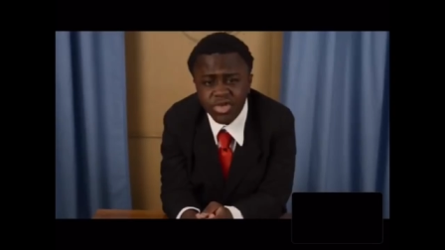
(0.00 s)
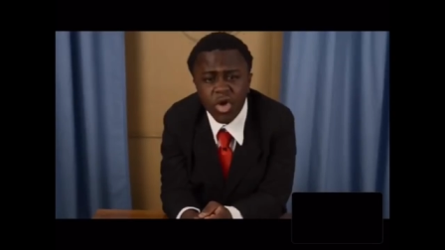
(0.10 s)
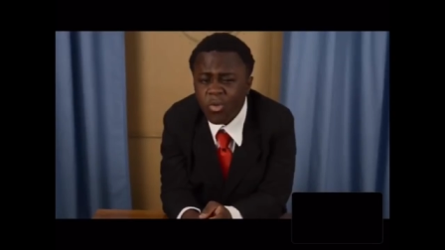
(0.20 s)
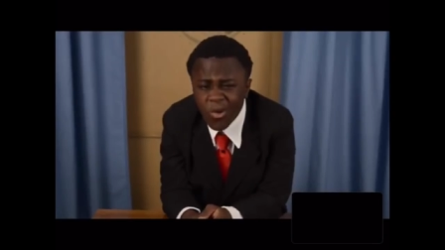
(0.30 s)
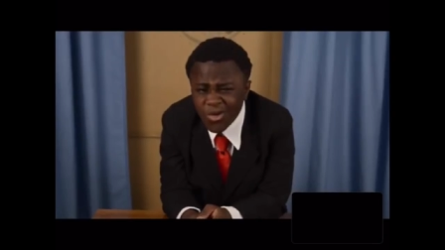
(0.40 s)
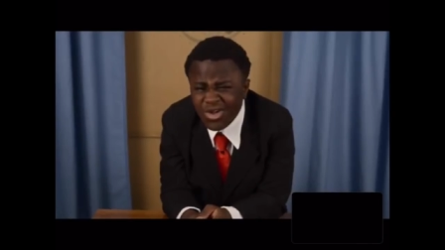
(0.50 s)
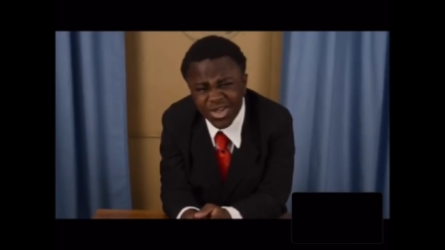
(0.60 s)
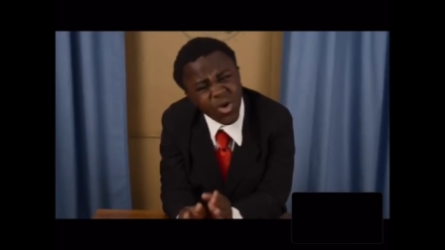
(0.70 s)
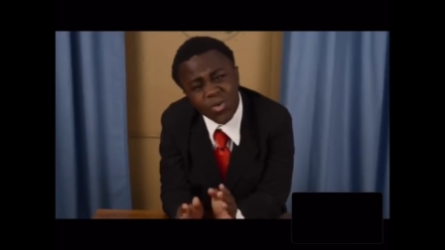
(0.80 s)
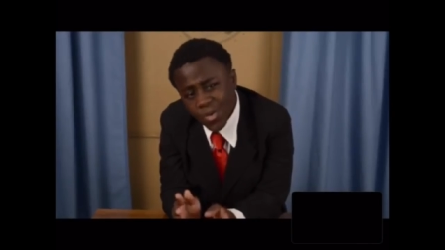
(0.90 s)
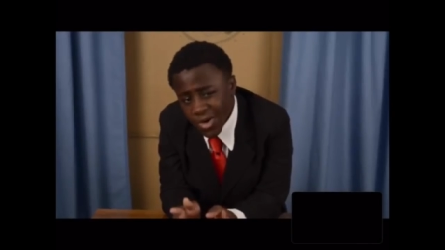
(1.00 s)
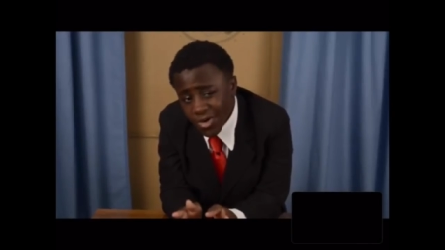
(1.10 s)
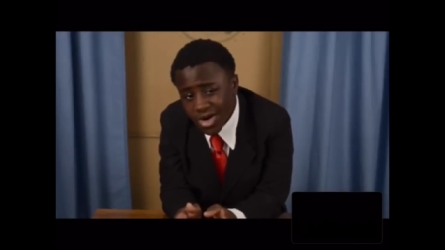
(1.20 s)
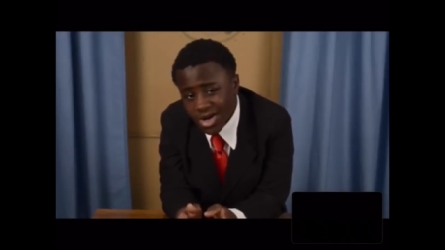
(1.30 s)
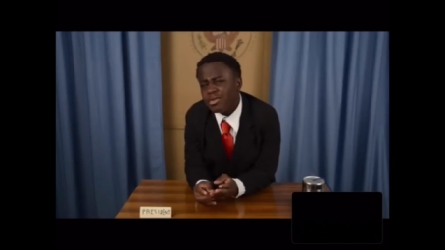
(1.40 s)
don't worry, don't
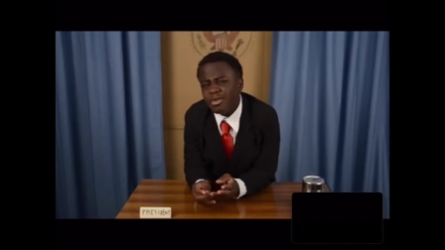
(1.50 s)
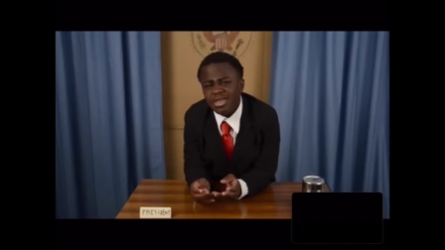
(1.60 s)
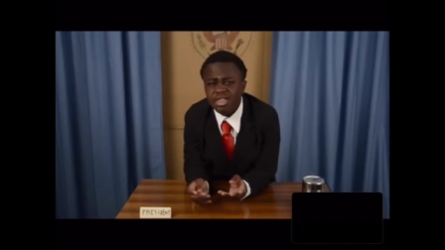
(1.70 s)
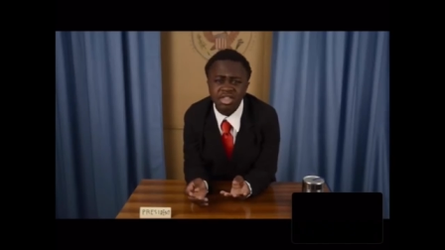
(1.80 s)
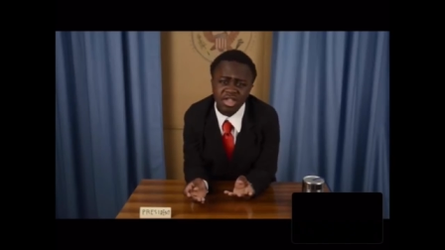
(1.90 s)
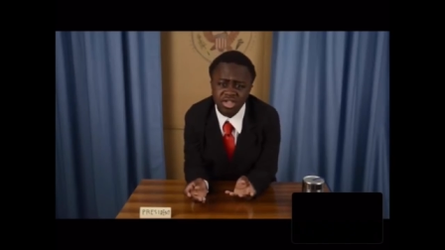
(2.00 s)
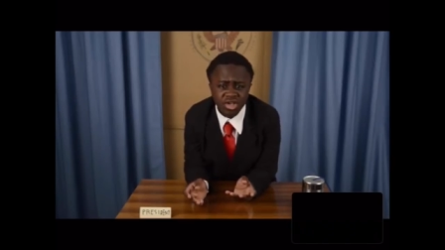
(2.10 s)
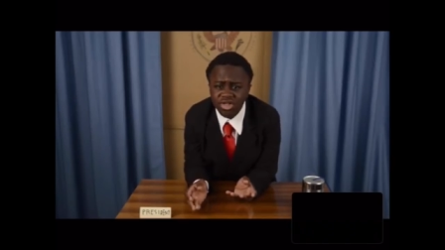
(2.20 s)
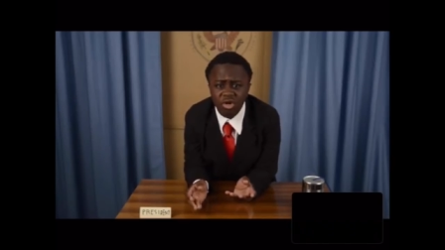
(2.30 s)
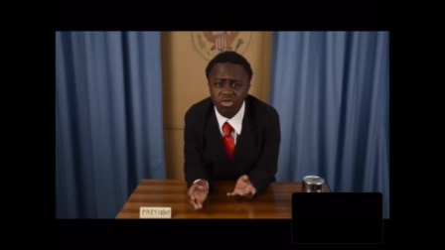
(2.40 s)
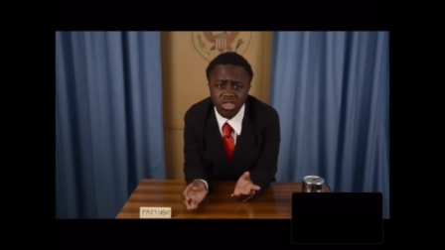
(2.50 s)
worry. You make decisions all the